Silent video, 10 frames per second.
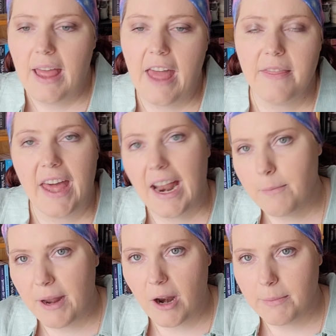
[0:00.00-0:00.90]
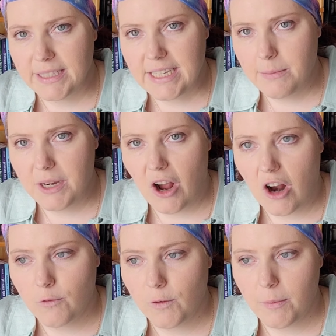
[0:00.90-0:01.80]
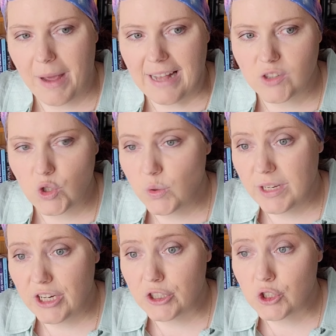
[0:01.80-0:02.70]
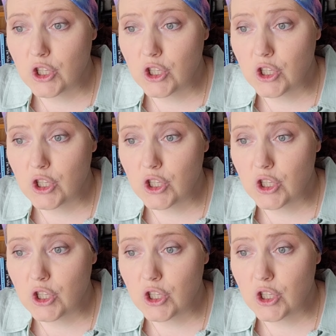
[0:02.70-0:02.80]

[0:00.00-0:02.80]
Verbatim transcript: and that had been on my TBR for the past two years.